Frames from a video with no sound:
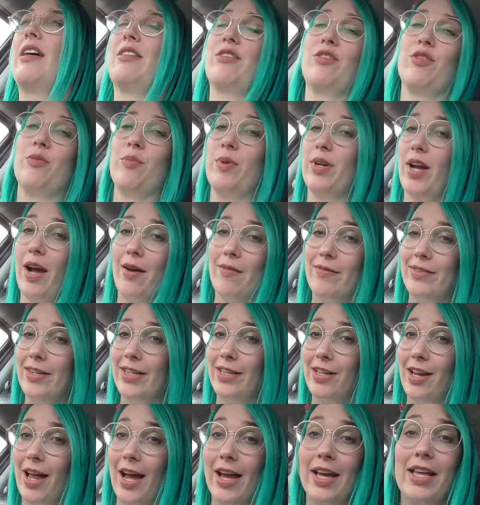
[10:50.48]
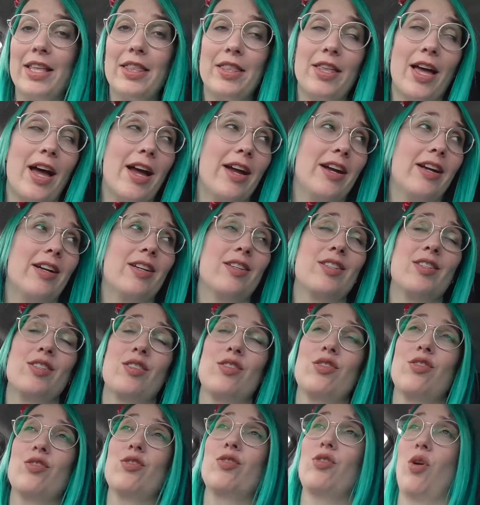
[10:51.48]
super comfy, like they are
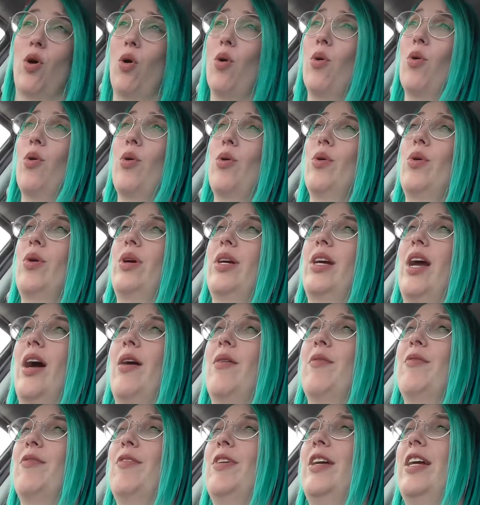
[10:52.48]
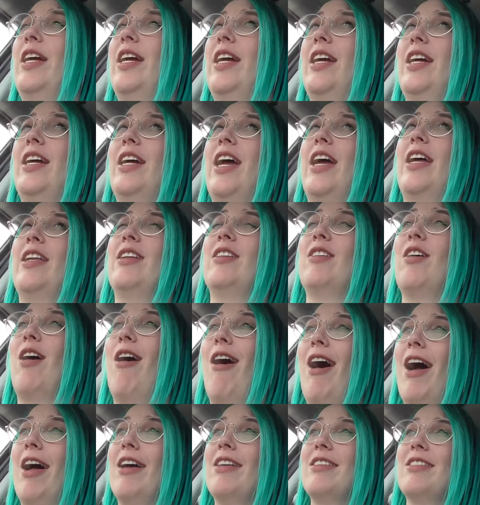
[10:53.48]
so comfy and
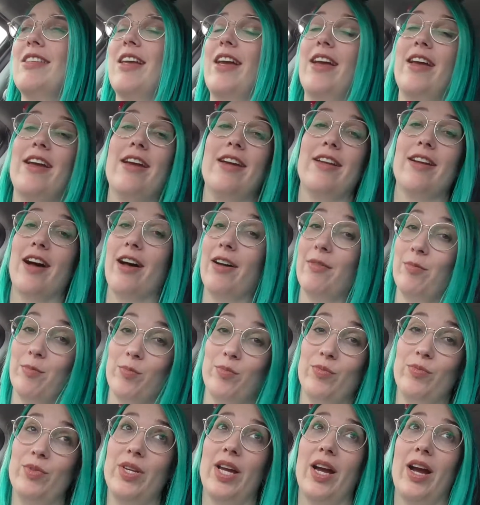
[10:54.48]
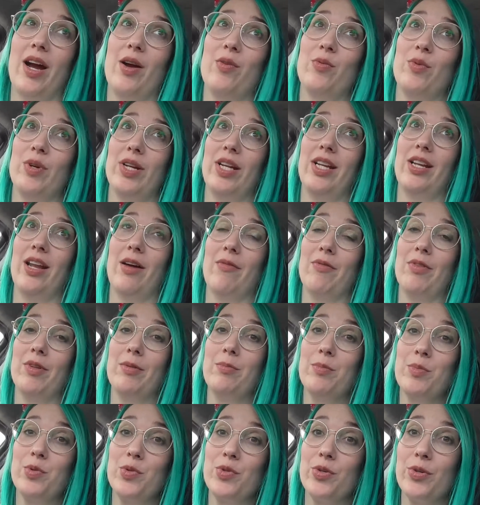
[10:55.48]
nice, and I really love
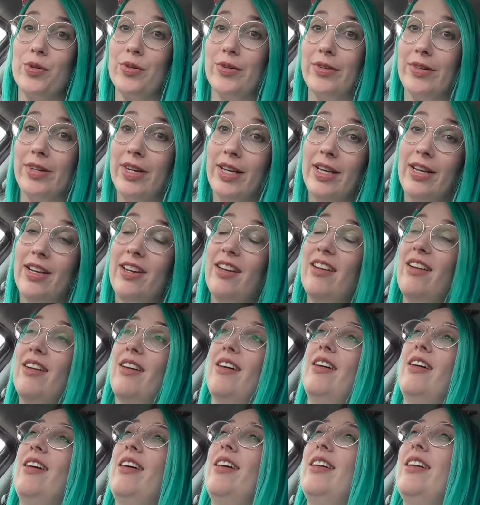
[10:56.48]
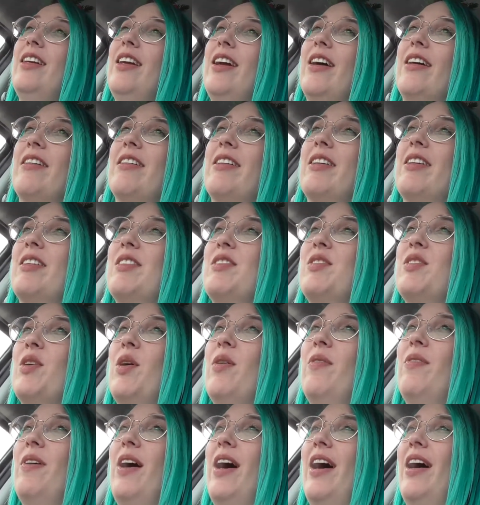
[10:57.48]
them. So yeah,
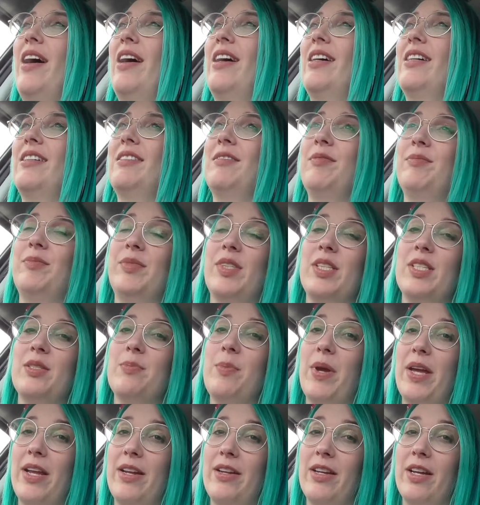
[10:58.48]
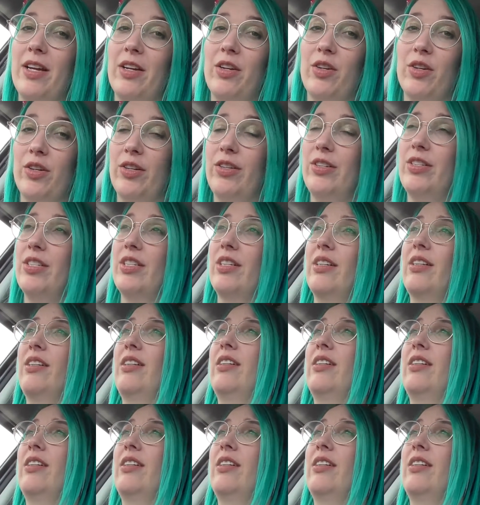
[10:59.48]
so far it's been a good